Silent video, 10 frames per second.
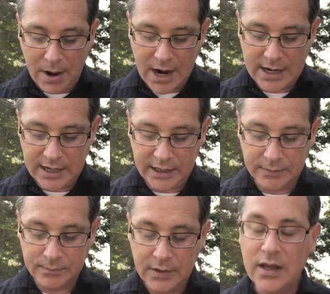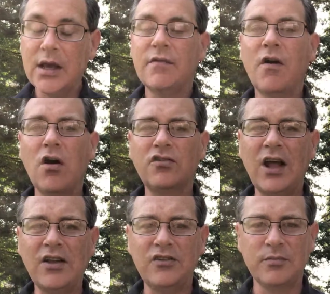buying.
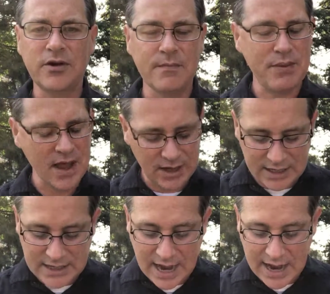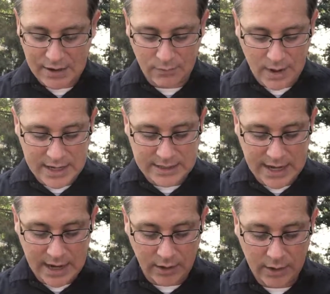Folks, that's some compelling data right
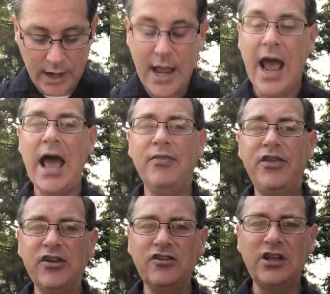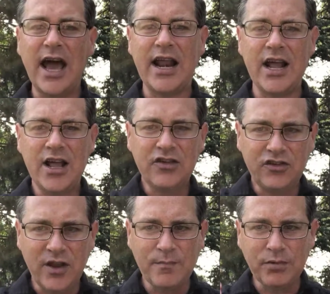there. And this data
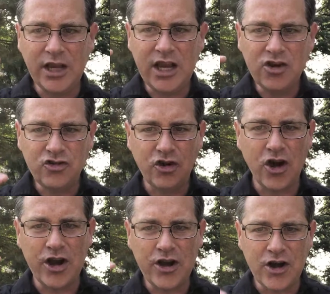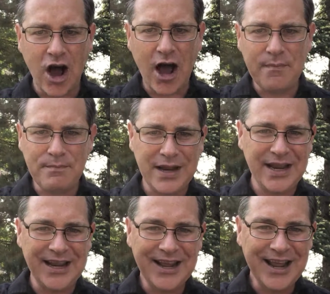simply should not
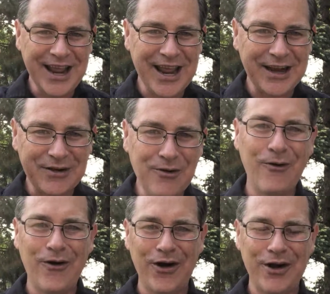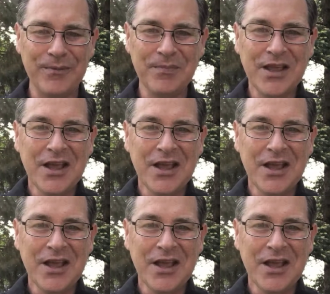be ignored.